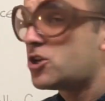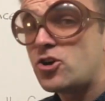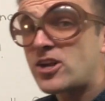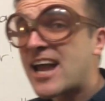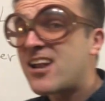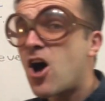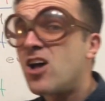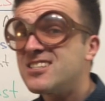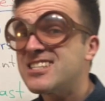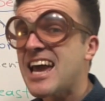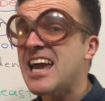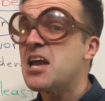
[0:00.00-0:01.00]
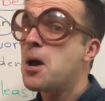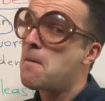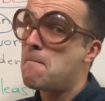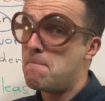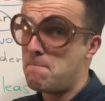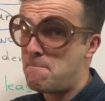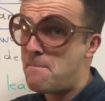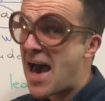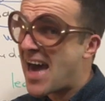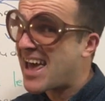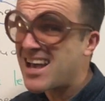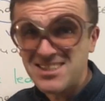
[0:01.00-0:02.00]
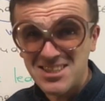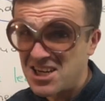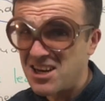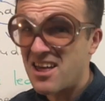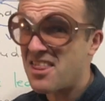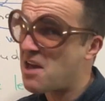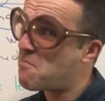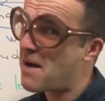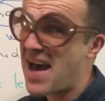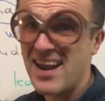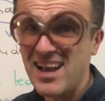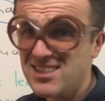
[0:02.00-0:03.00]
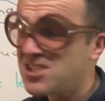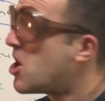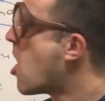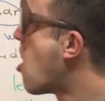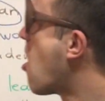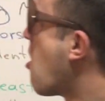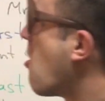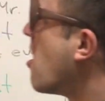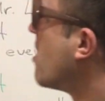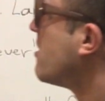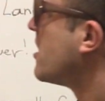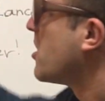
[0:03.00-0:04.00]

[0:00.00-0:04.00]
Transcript: You cannot say baddest, the baddest, no.